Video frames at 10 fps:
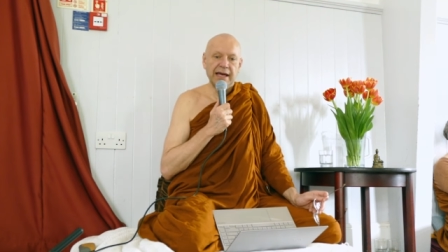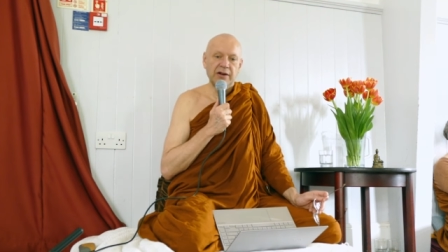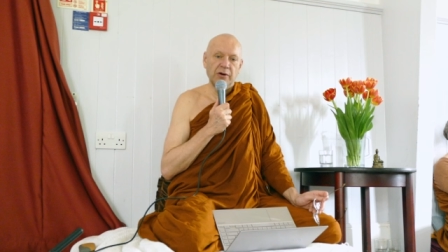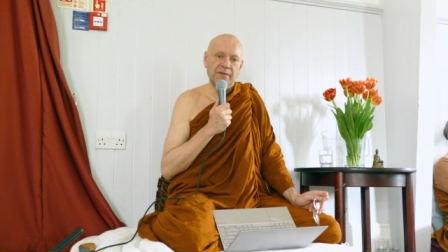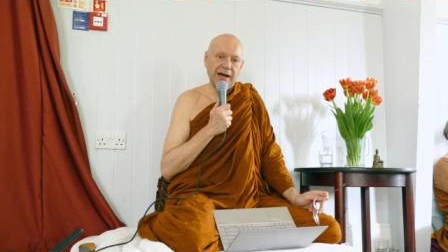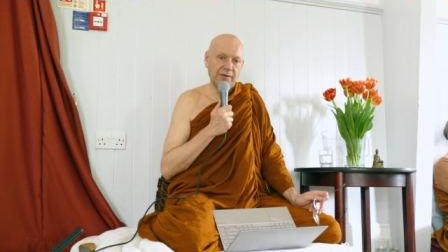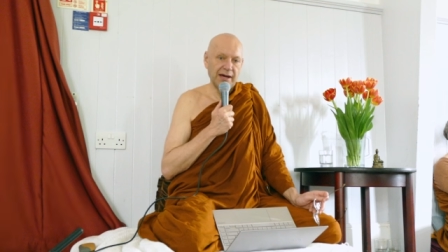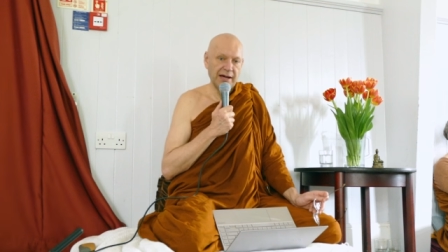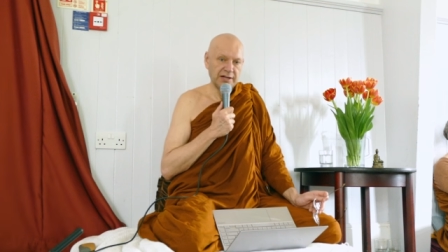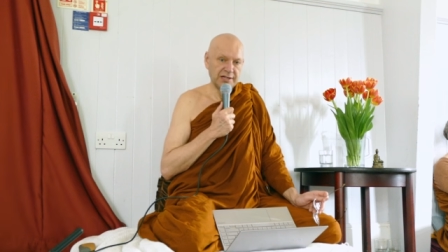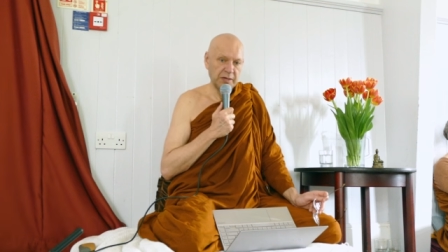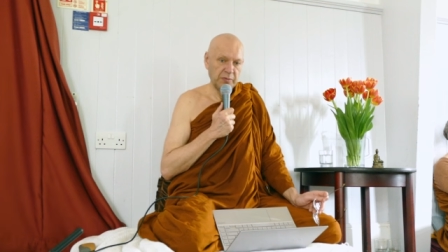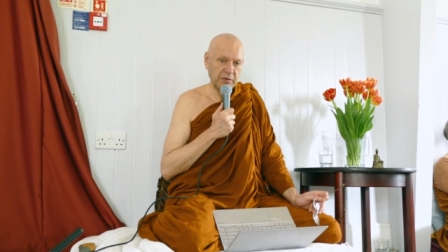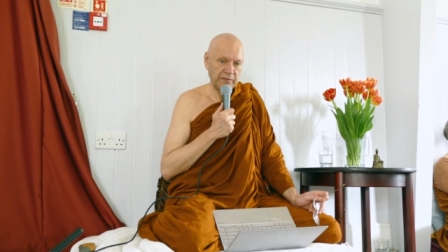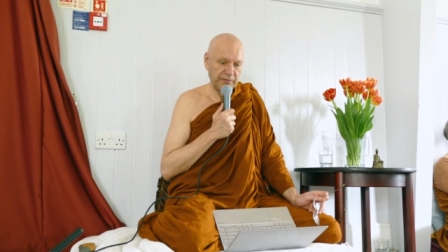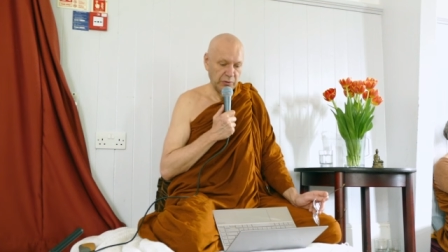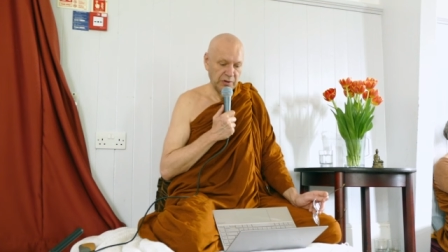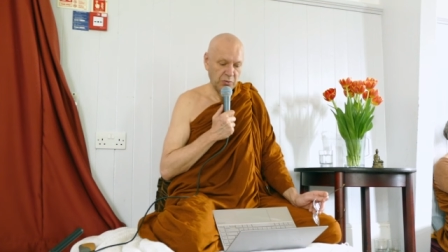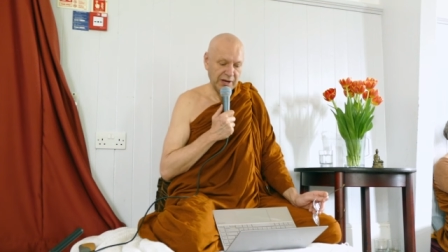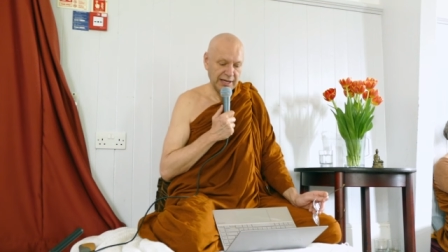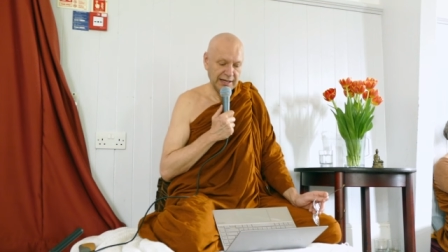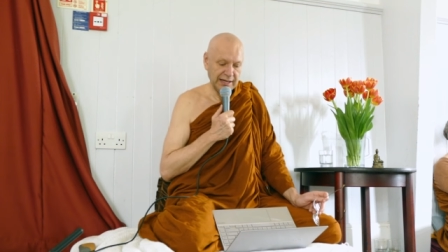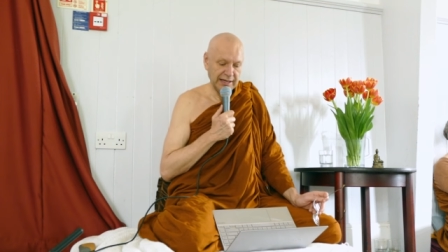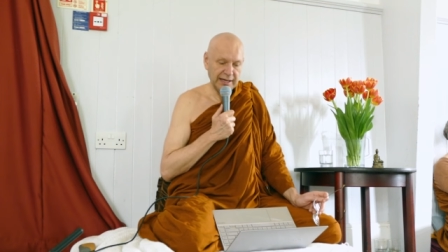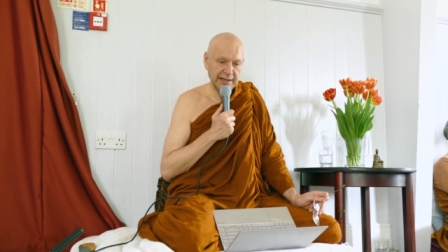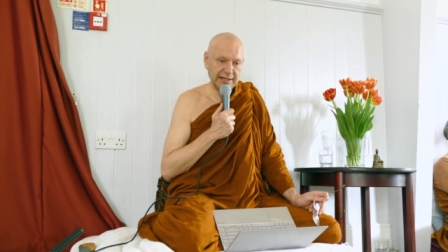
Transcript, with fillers: and of arahantship, of full awakening. Yeah.